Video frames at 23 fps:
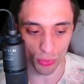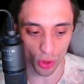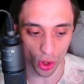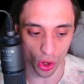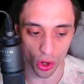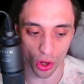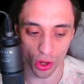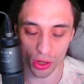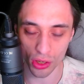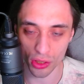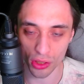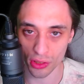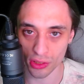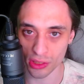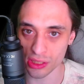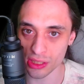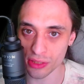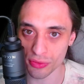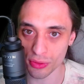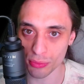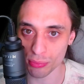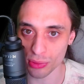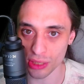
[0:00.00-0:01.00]
all on
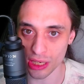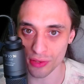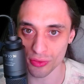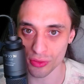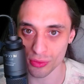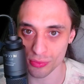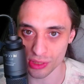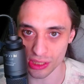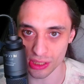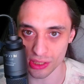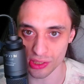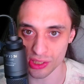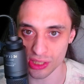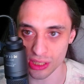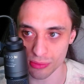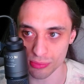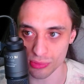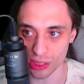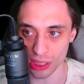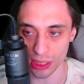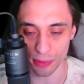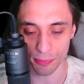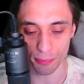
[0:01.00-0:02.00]
different platforms at the same
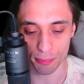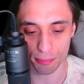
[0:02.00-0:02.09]
time.